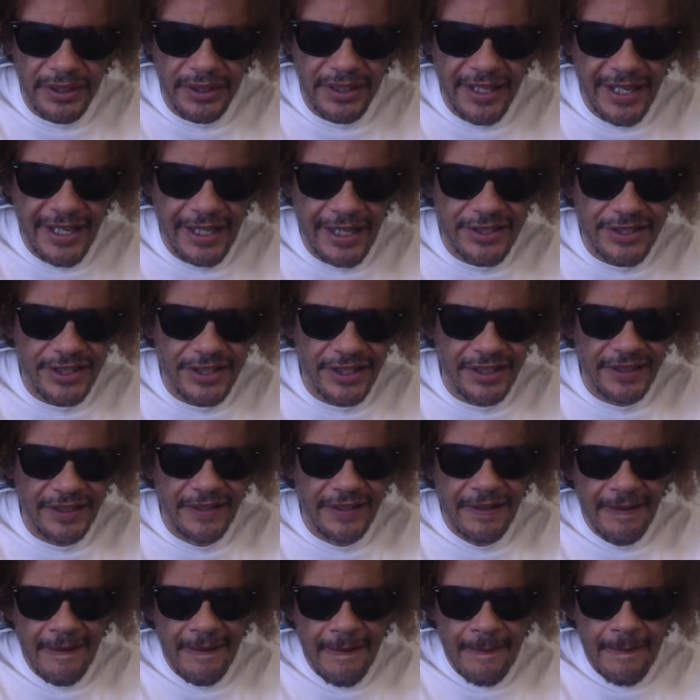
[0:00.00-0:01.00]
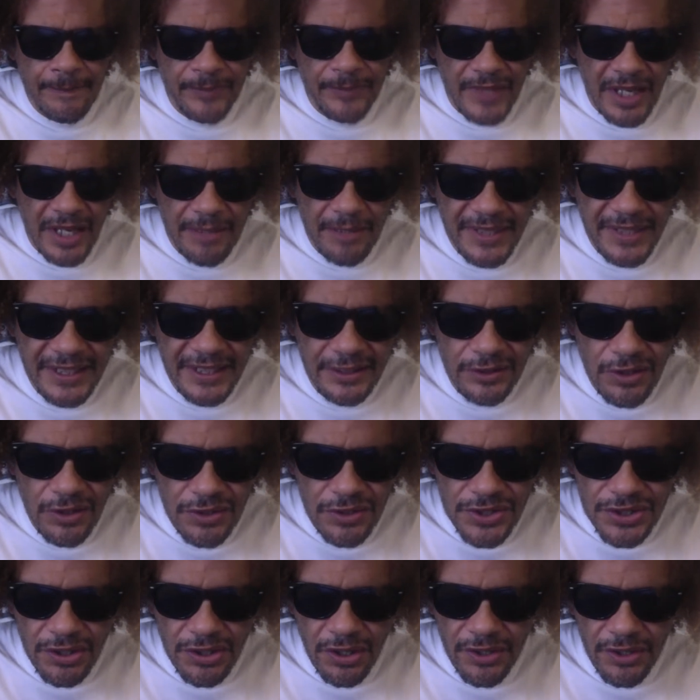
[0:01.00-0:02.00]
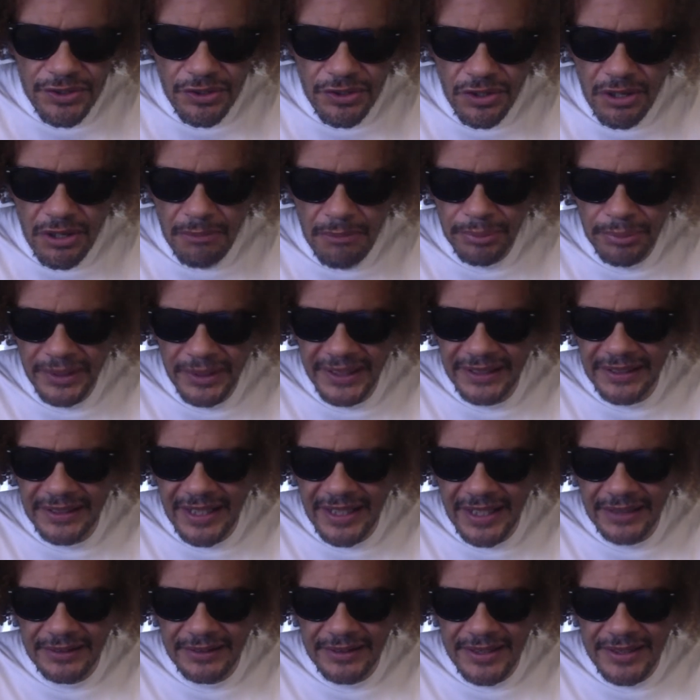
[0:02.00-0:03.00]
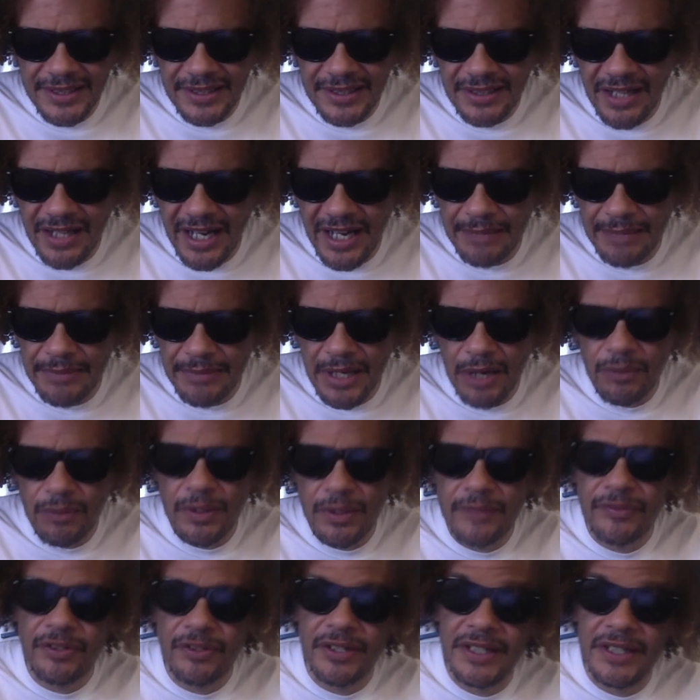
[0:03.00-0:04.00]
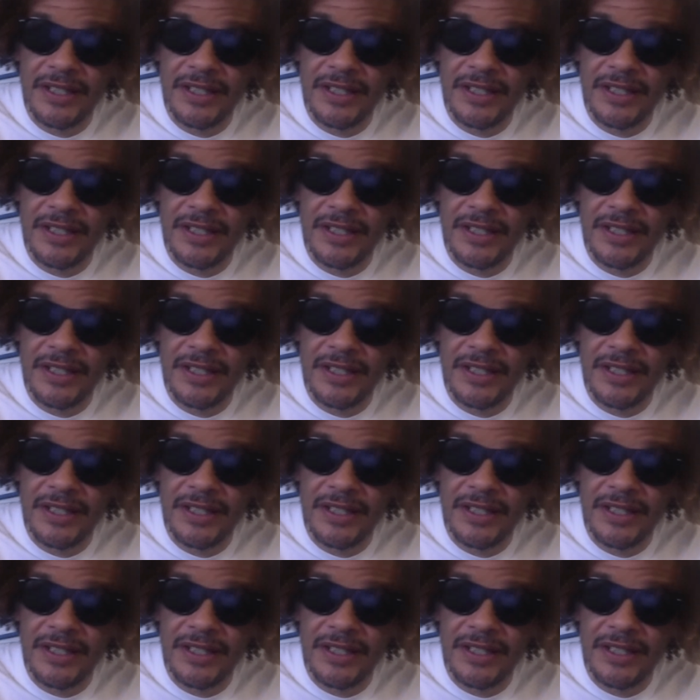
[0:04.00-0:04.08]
action. I make no charge or complaint at this time. However, it